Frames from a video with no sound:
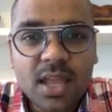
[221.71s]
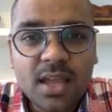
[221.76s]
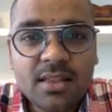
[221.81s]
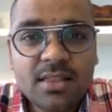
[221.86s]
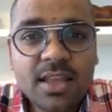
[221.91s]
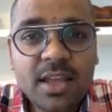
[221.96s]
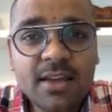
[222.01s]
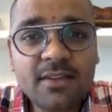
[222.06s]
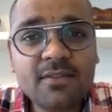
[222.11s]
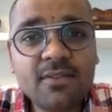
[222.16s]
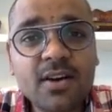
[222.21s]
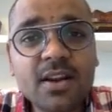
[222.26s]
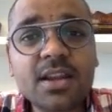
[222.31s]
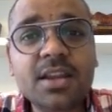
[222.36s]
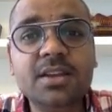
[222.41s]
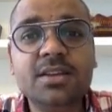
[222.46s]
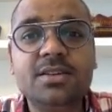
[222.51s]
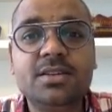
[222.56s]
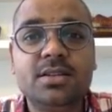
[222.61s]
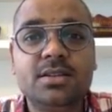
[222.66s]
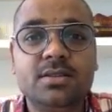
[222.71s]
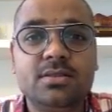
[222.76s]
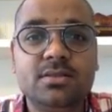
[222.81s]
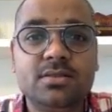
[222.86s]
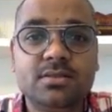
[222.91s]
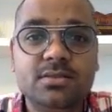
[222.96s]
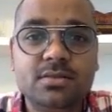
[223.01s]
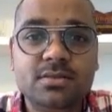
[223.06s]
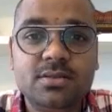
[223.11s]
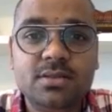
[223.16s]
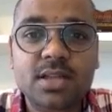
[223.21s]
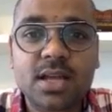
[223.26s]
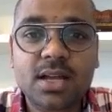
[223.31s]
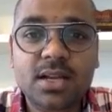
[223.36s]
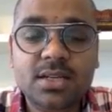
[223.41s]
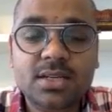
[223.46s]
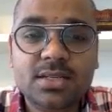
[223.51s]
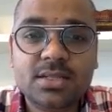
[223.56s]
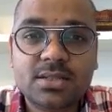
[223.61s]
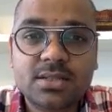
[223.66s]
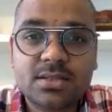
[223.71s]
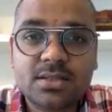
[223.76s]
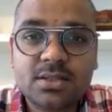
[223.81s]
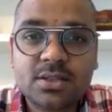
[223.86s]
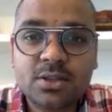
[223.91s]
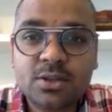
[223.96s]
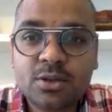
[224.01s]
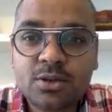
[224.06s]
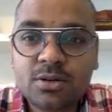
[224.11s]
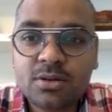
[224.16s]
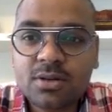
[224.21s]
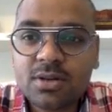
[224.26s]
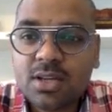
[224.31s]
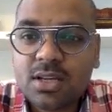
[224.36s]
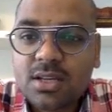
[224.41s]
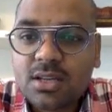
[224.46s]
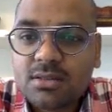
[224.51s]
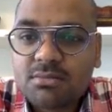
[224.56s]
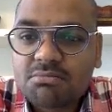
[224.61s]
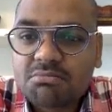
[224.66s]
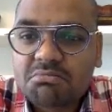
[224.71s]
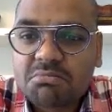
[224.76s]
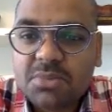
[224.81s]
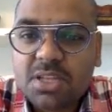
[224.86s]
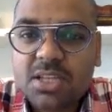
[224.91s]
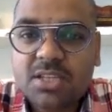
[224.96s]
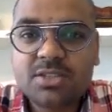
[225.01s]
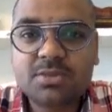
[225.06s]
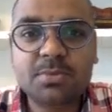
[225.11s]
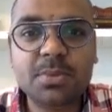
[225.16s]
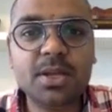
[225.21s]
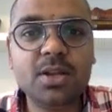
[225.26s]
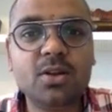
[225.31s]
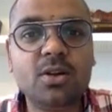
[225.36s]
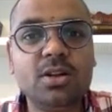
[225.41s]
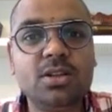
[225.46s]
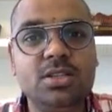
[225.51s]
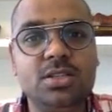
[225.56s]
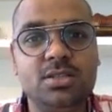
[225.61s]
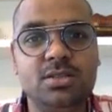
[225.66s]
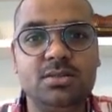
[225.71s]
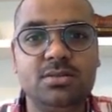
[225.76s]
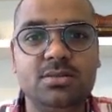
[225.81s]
worried that, you know, things may not